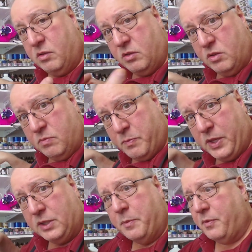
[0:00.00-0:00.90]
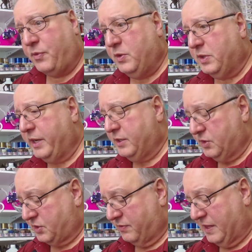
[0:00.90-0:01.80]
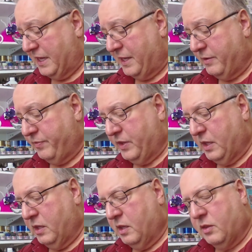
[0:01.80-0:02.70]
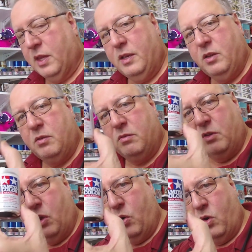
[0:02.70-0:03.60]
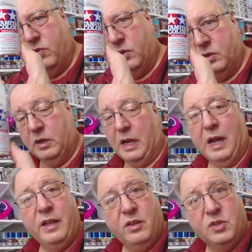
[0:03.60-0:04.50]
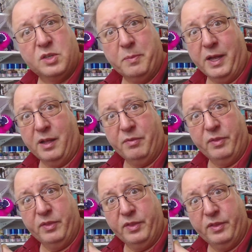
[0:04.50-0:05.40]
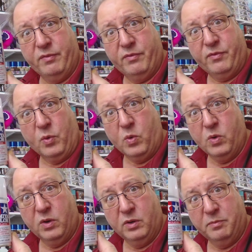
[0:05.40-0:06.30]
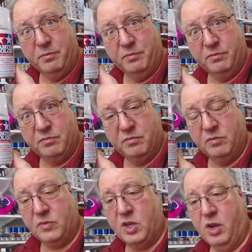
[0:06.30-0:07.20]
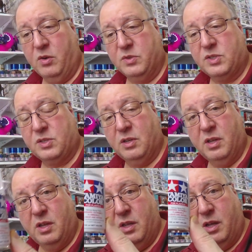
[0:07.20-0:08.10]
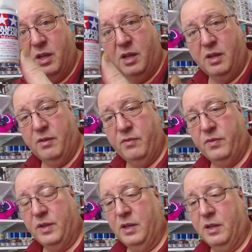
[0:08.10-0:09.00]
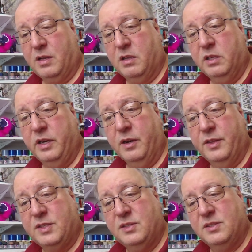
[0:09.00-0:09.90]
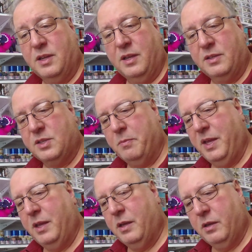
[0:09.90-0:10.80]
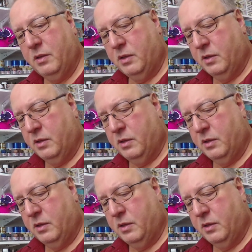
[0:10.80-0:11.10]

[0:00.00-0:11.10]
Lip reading: You build up a few layers of that. Then you go over, I use about 4 coats of clear. This is a Tamiya